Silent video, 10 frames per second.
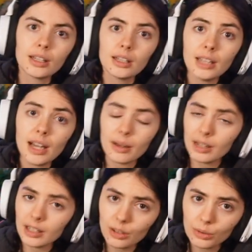yeah,
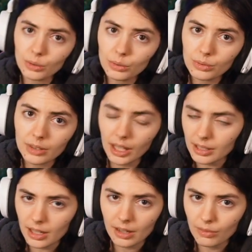anywho, that's
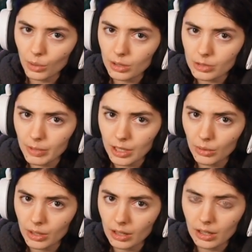kind of what's been
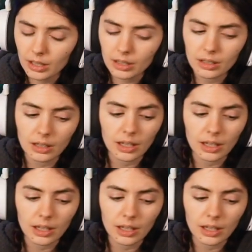going on.